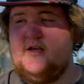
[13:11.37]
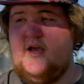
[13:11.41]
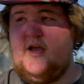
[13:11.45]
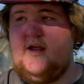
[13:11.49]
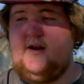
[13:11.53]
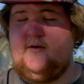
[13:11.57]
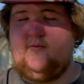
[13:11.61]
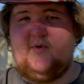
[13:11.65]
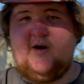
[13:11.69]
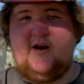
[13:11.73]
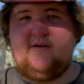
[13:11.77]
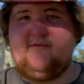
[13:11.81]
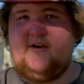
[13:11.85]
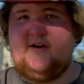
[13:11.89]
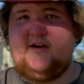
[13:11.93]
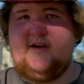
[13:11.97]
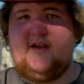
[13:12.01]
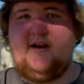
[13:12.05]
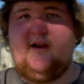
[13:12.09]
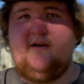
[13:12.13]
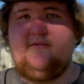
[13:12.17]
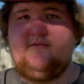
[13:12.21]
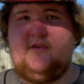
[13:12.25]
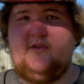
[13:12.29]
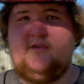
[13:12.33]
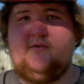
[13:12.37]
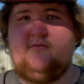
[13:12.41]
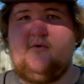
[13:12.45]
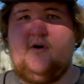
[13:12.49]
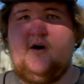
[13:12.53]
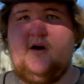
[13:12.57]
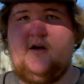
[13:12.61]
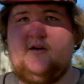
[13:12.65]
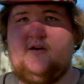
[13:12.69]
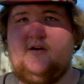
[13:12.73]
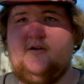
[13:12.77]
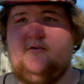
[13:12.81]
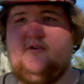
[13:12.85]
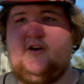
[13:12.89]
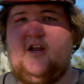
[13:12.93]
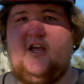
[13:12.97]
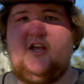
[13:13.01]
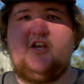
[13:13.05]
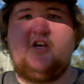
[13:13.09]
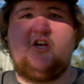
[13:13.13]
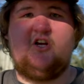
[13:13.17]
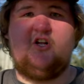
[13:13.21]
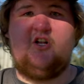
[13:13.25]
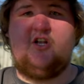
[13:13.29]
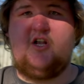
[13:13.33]
and whenever you let off the throttle, it would
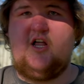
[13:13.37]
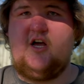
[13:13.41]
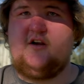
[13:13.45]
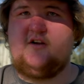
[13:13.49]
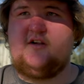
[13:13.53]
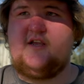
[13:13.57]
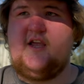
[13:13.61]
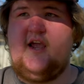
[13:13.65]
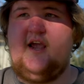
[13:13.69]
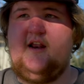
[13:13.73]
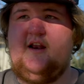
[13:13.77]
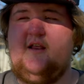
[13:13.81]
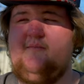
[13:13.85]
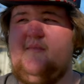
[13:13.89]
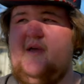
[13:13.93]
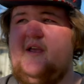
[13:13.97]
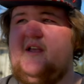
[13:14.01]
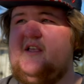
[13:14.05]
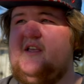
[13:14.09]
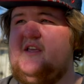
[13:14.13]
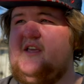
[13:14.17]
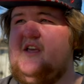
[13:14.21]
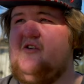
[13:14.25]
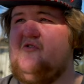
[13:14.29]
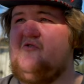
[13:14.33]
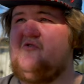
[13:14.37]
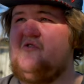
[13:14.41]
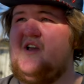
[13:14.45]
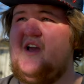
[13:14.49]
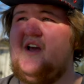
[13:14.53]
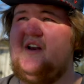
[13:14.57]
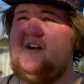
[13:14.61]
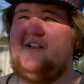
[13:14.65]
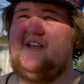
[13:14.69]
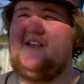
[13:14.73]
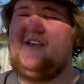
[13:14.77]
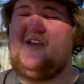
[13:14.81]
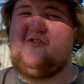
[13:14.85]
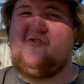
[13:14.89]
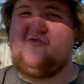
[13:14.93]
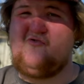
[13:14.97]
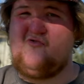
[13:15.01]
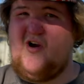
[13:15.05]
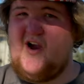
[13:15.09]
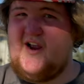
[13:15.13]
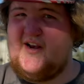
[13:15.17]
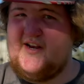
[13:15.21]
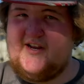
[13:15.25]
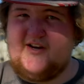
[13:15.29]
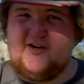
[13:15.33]
like clunk and it'd make like a kind of like a
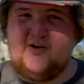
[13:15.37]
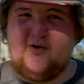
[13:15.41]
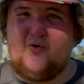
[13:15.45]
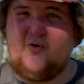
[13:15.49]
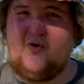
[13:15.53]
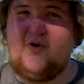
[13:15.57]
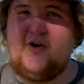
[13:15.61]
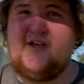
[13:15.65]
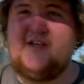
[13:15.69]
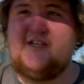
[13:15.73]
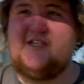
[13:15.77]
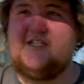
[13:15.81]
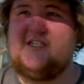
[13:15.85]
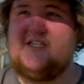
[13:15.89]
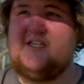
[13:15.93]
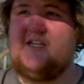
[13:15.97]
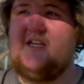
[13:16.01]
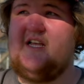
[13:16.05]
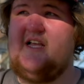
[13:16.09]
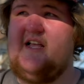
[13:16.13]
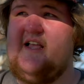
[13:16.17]
grinding noise.